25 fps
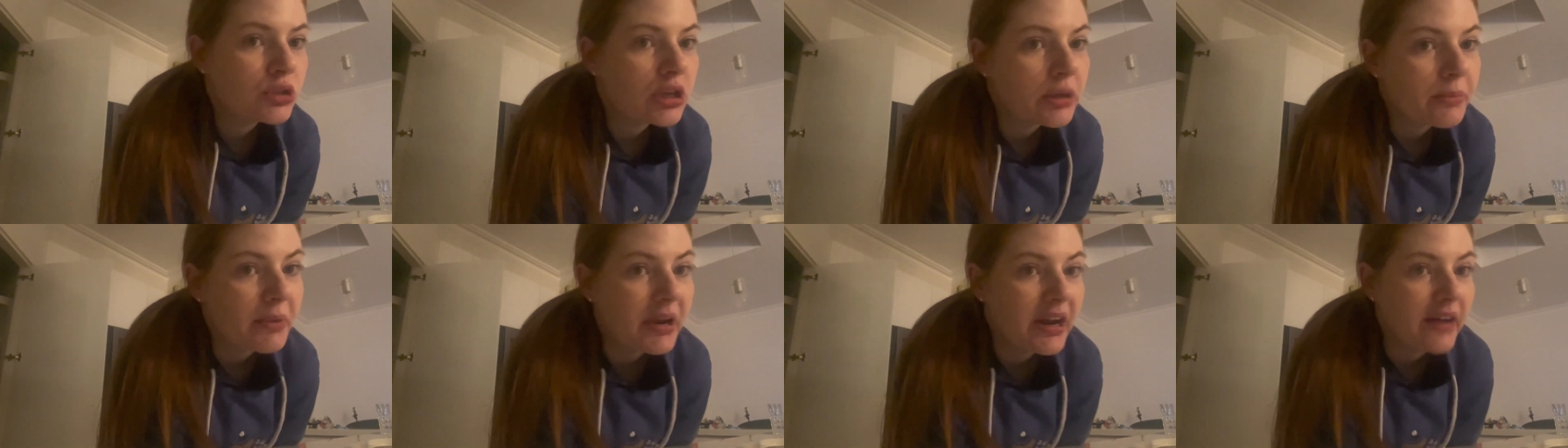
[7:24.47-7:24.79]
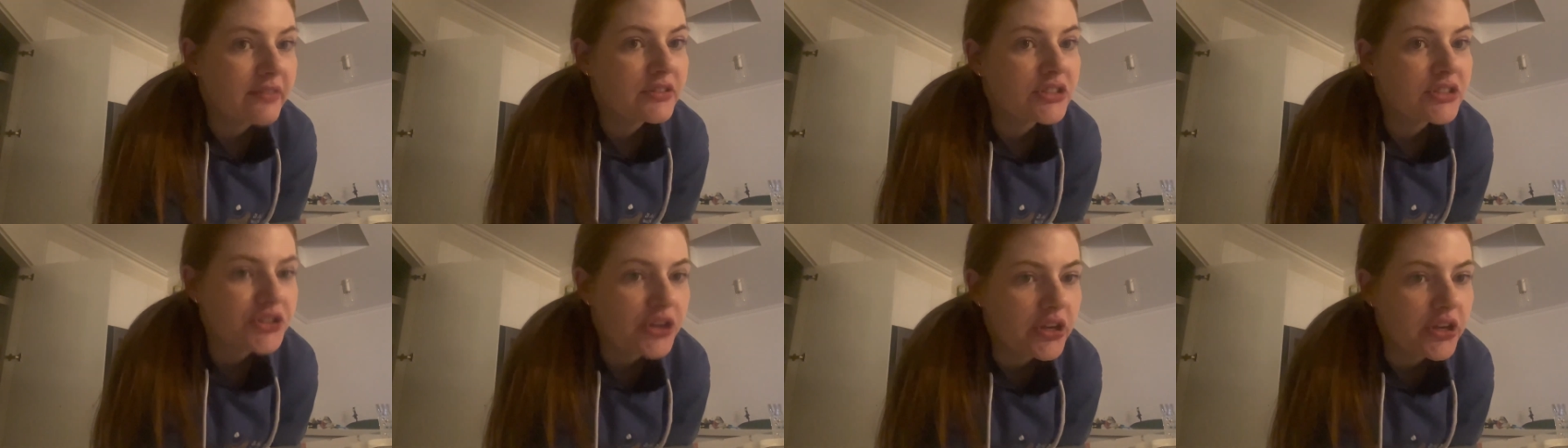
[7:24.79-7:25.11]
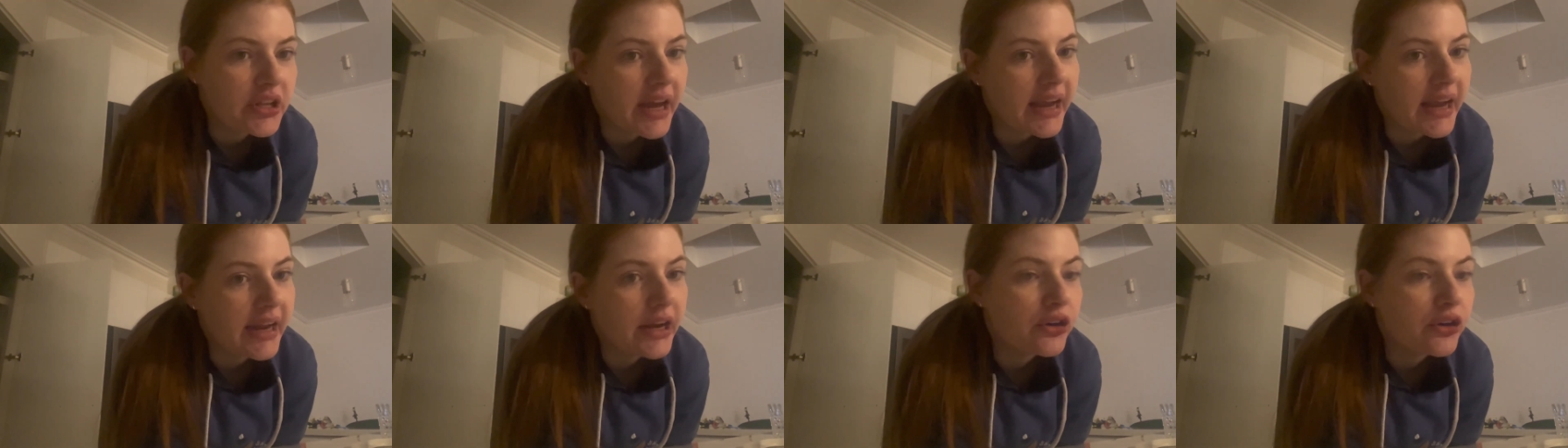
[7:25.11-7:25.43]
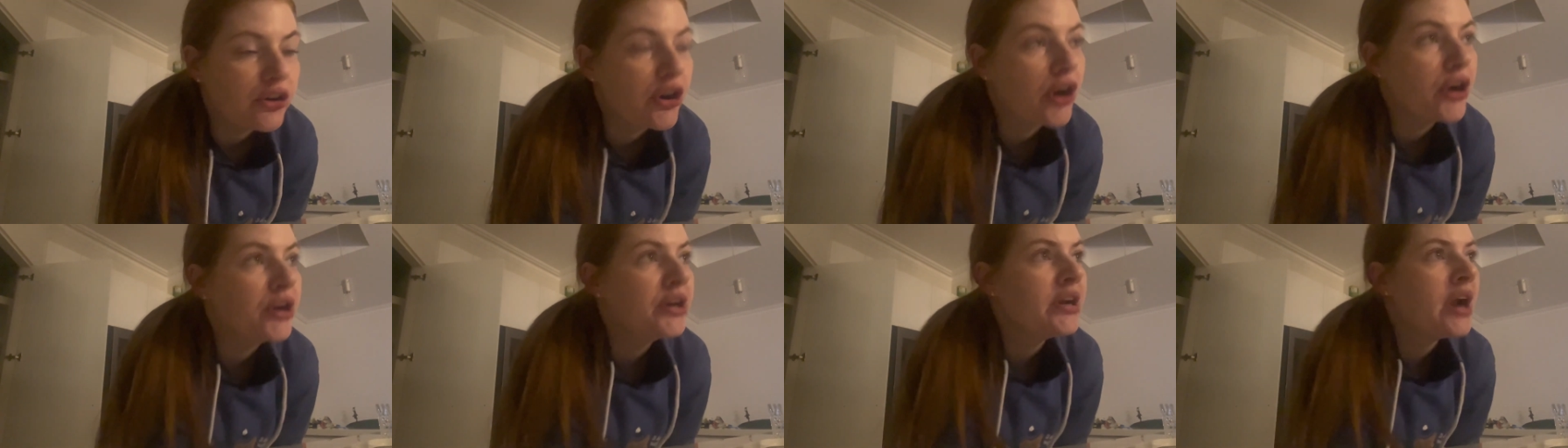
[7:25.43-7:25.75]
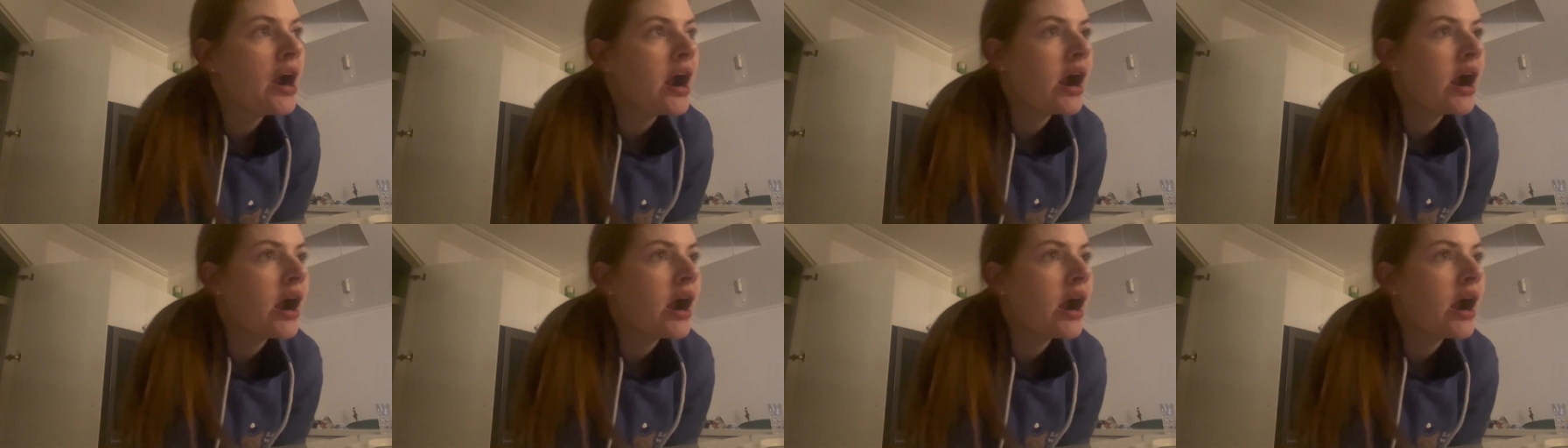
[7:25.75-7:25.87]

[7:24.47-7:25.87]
I'm gonna have to turn the heater on.